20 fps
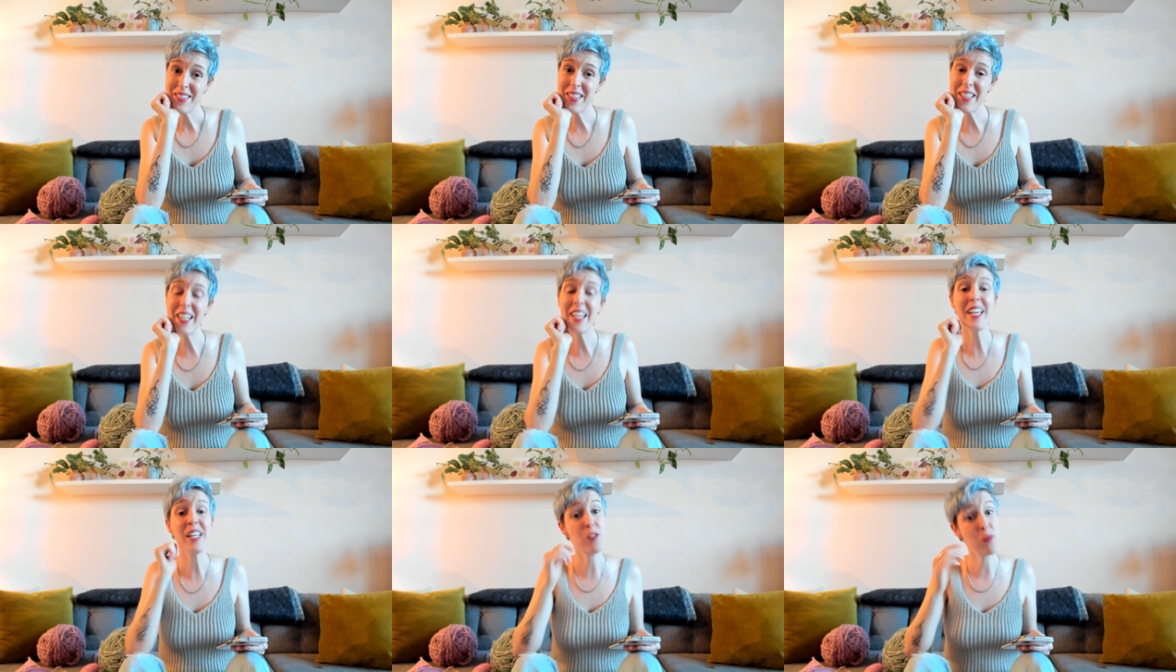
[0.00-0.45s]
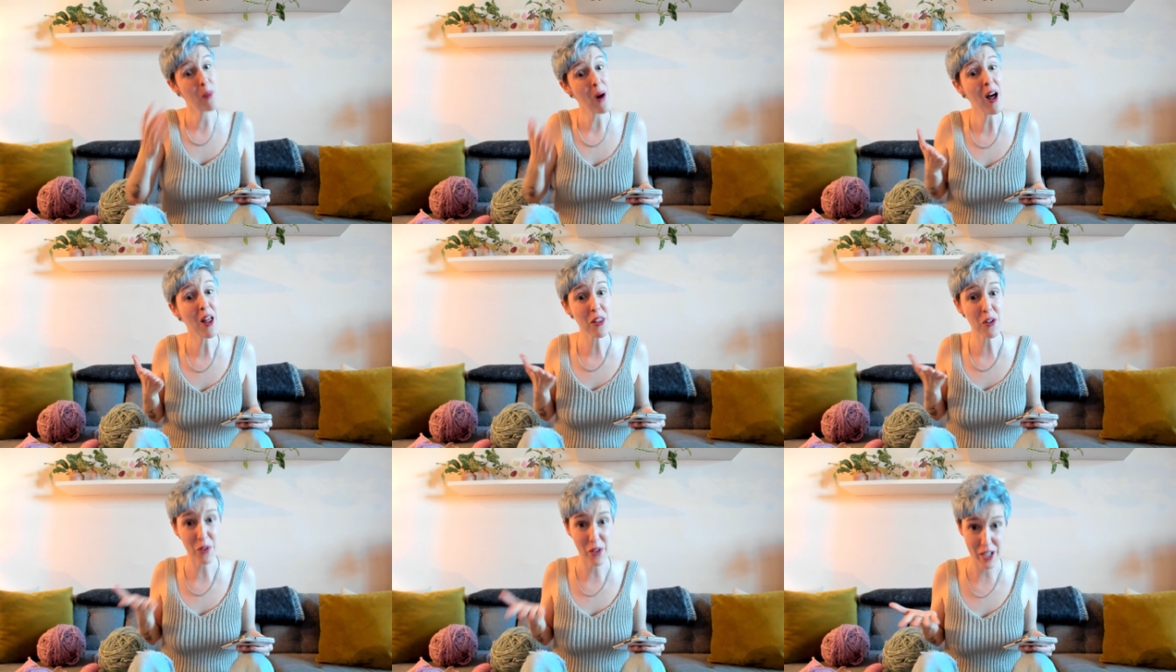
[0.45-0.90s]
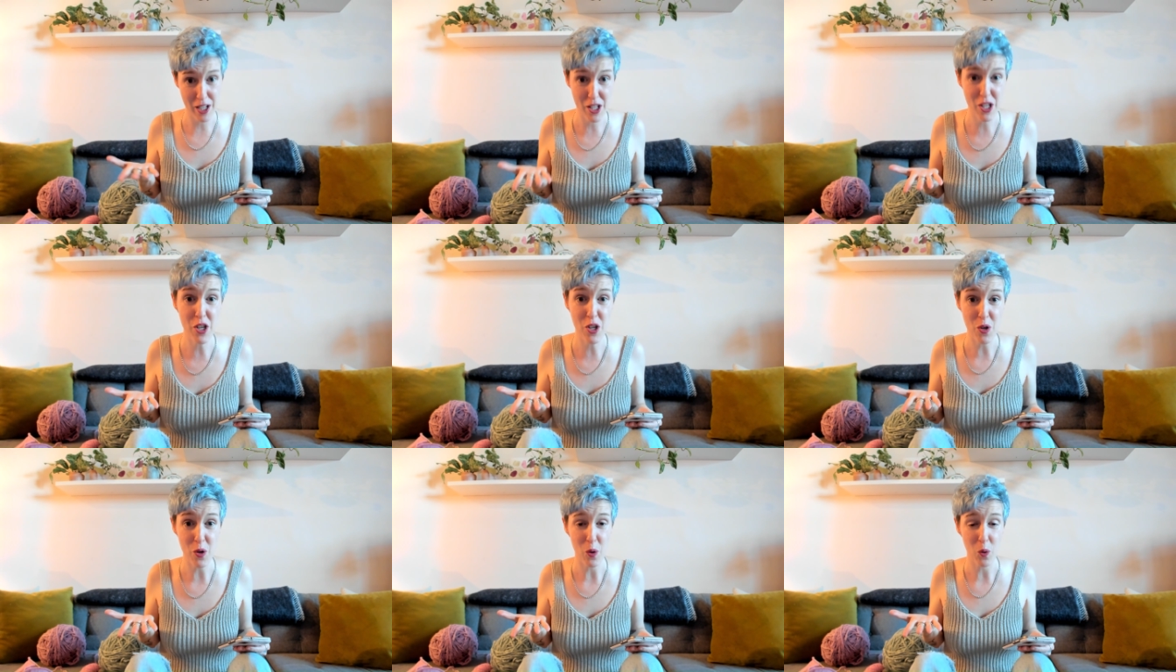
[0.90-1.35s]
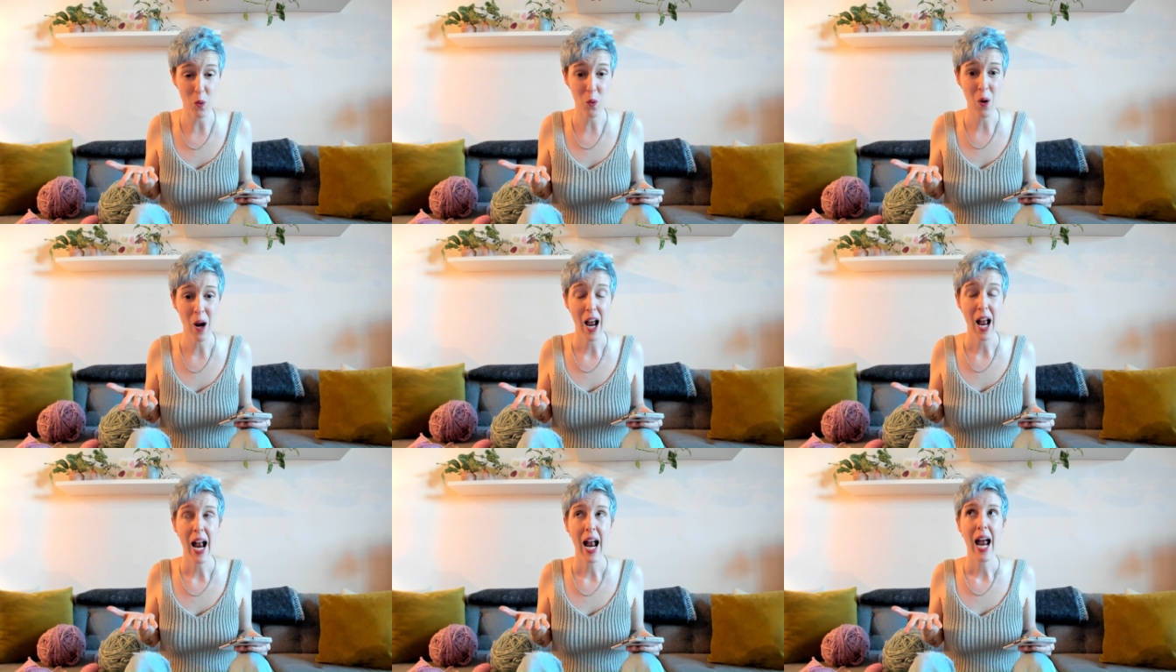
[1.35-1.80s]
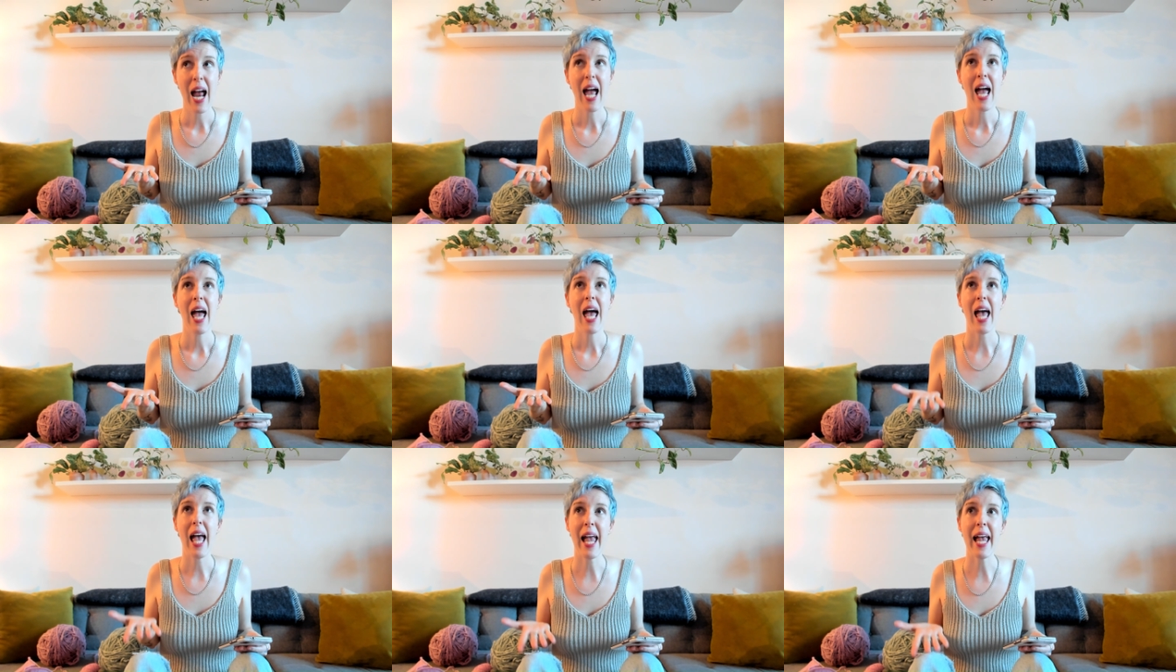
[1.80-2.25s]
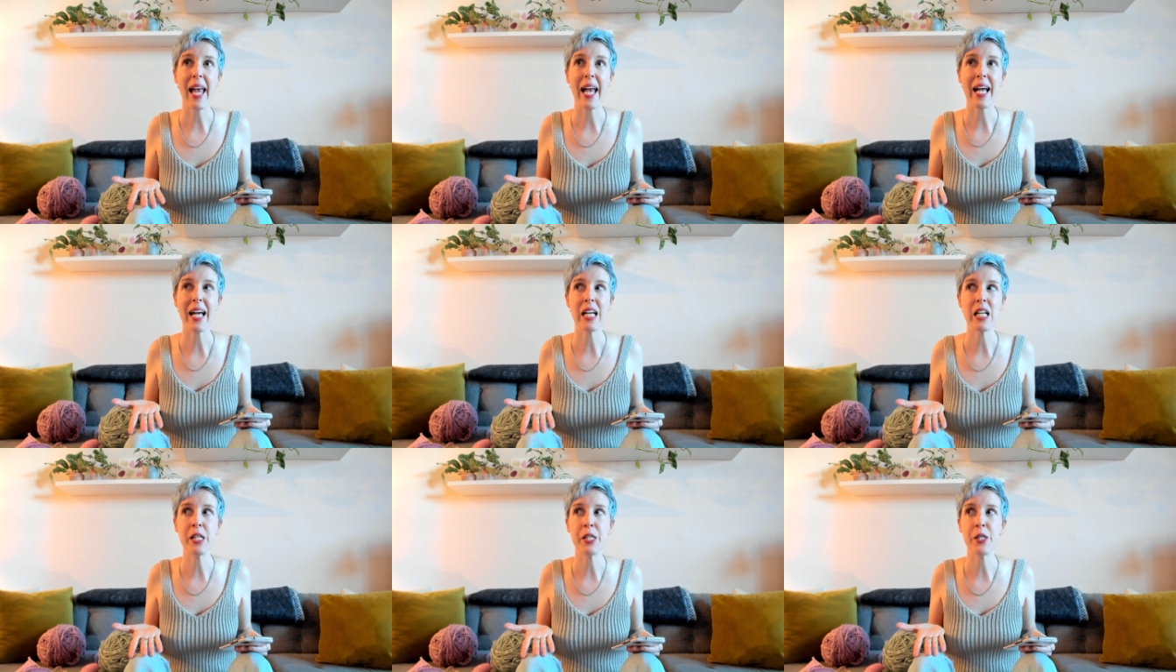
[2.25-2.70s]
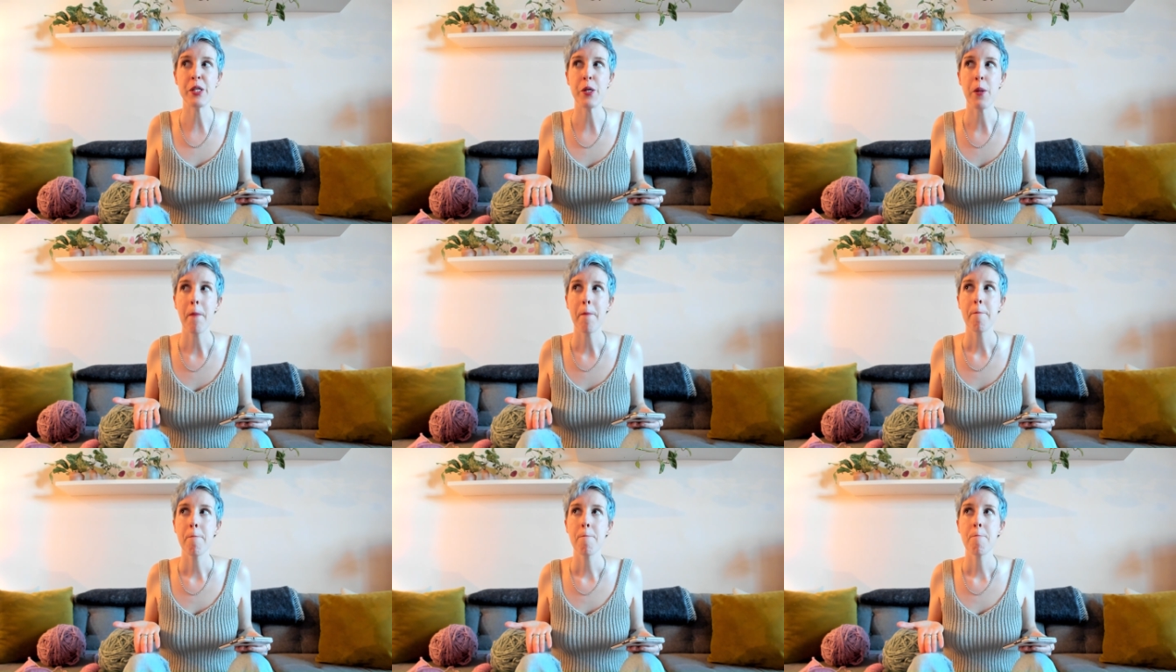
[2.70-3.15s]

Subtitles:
it's bothering you. And